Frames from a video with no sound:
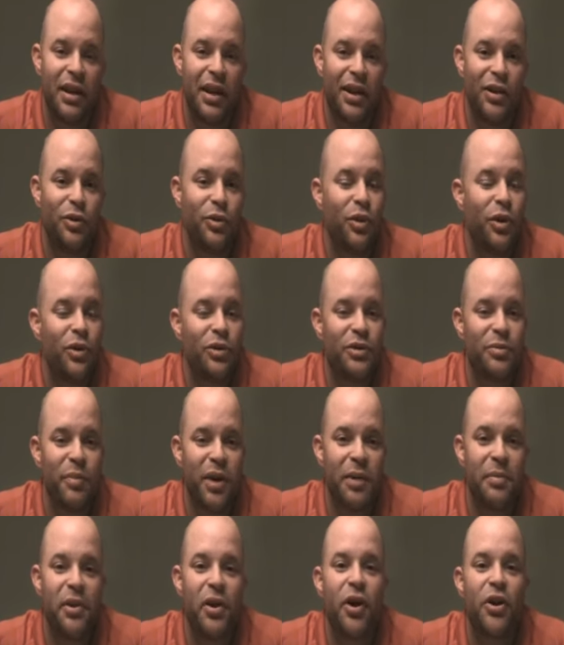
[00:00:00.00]
and who knows
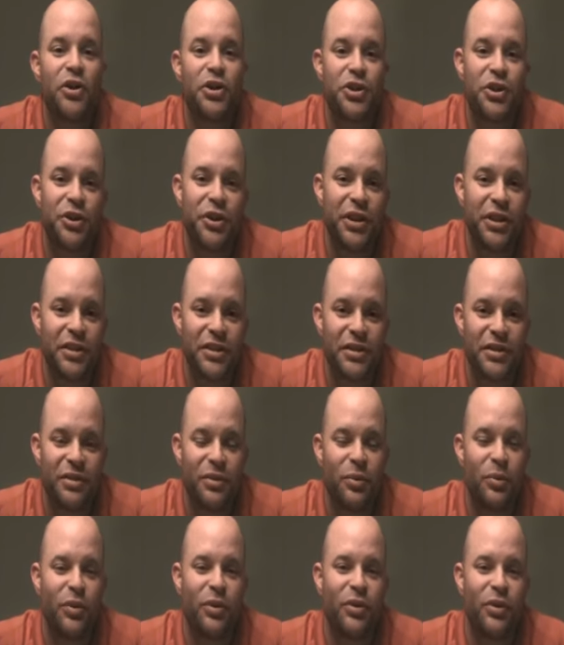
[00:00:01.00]
maybe our journeys
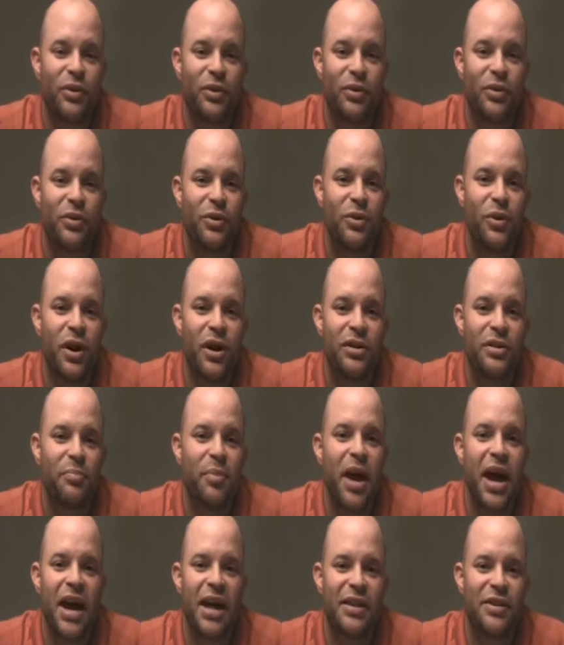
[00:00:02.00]
will cross
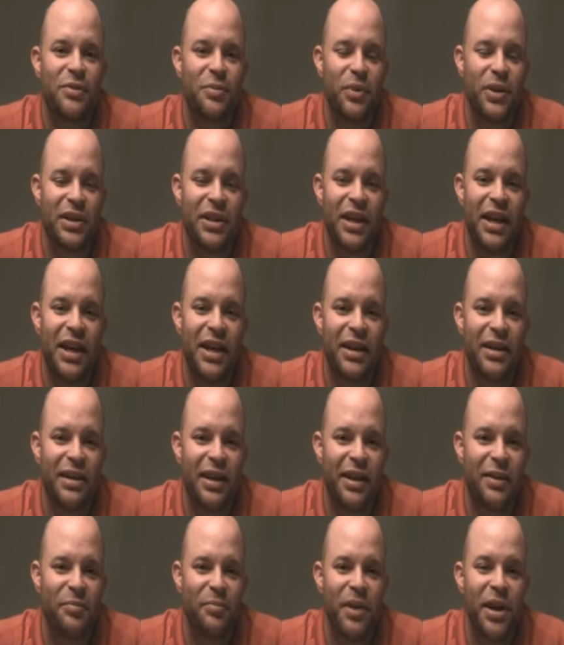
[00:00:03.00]
paths one day and,
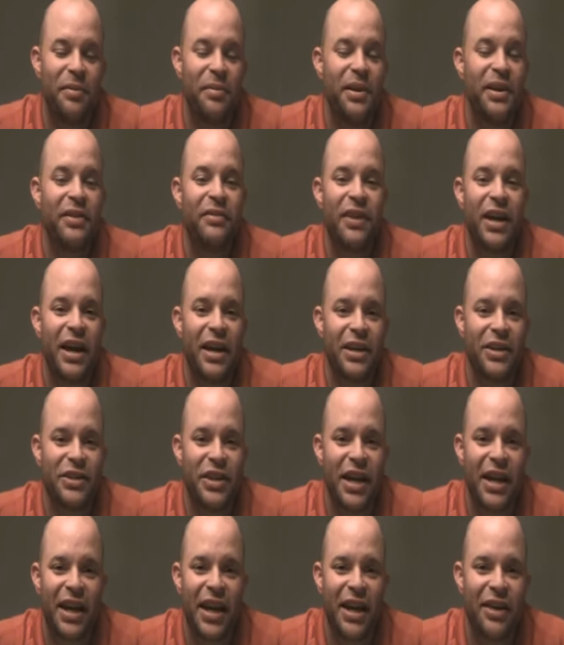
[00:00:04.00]
and maybe even out of
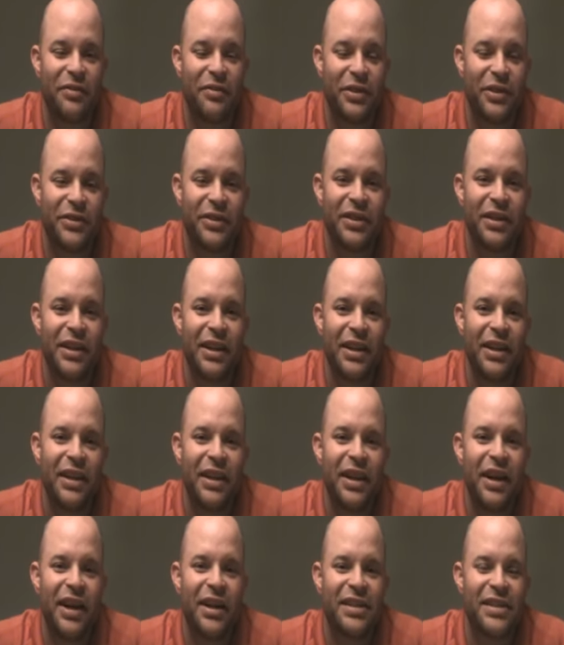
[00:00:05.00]
jack canfield
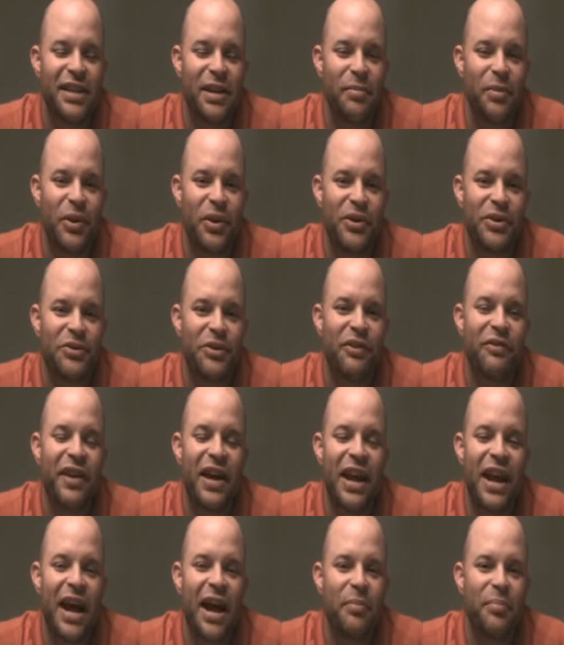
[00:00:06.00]
uh, seminar. So if
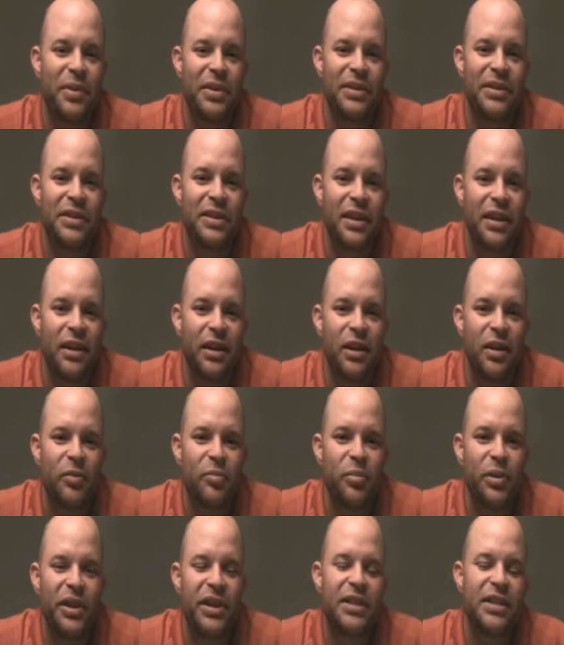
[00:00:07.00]
that happens,
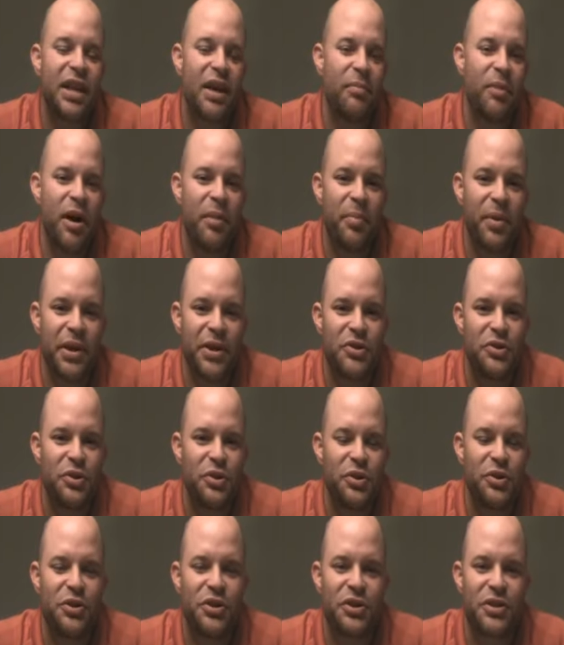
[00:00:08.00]
please come up and
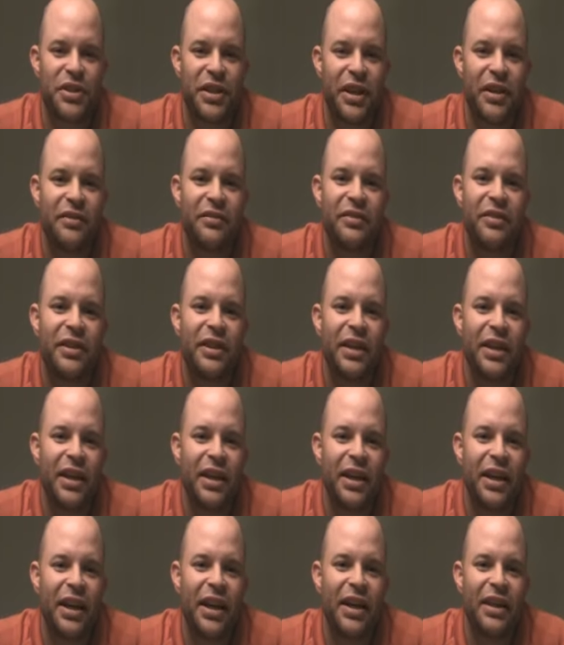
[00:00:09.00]
introduce yourself.
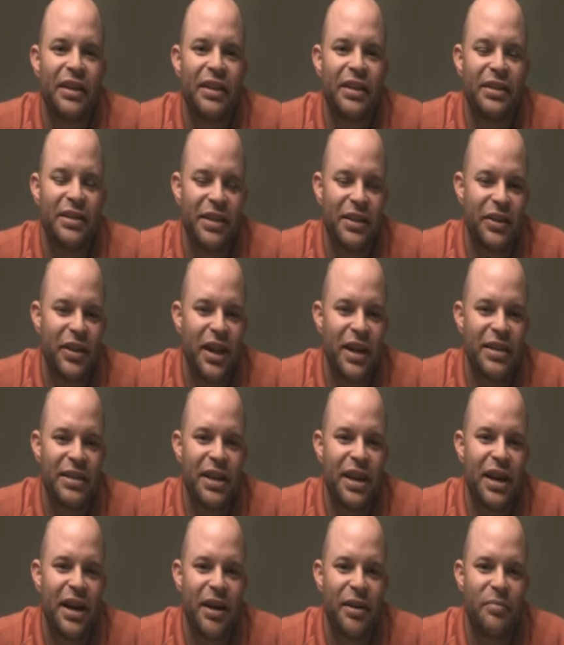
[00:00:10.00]
And until that
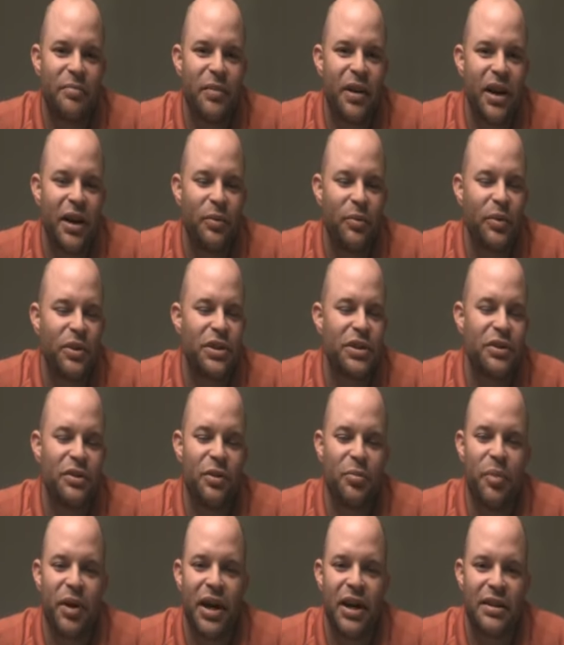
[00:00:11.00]
time, I wish you
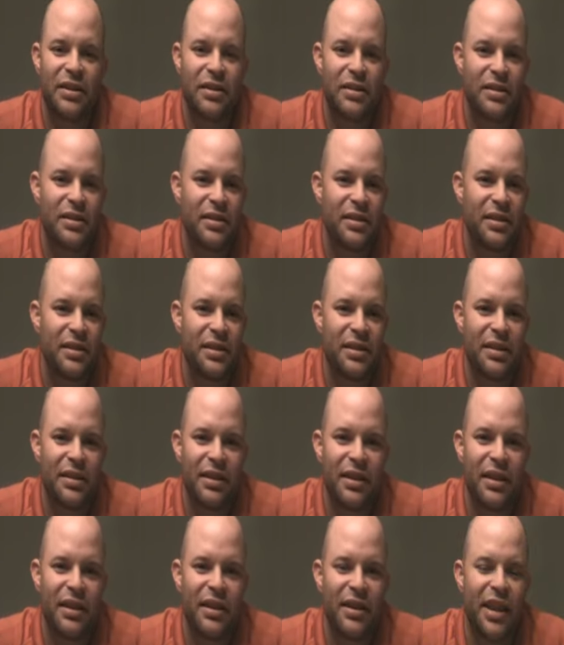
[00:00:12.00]
the best.
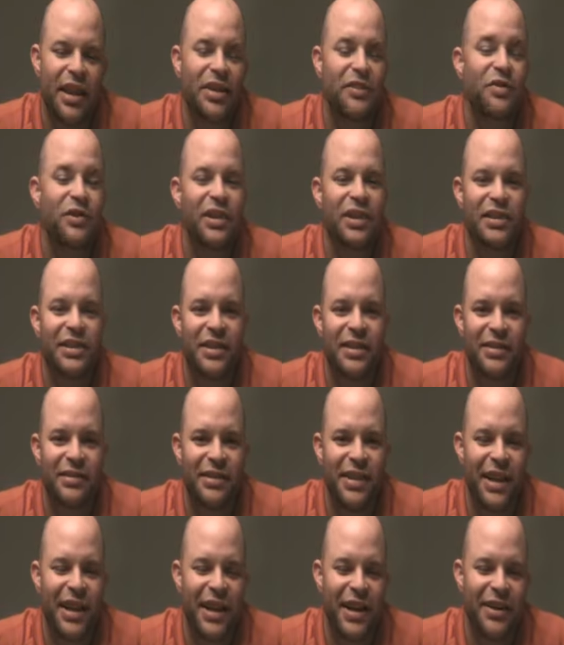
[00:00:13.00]
And thanks for listening.
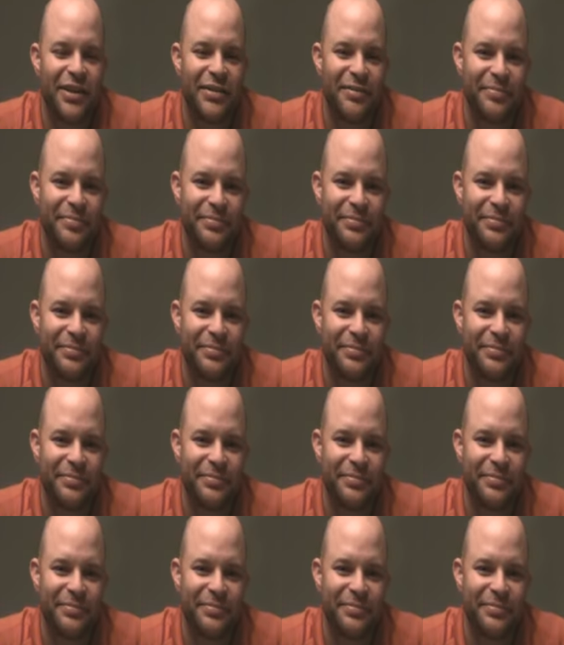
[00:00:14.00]
Take care.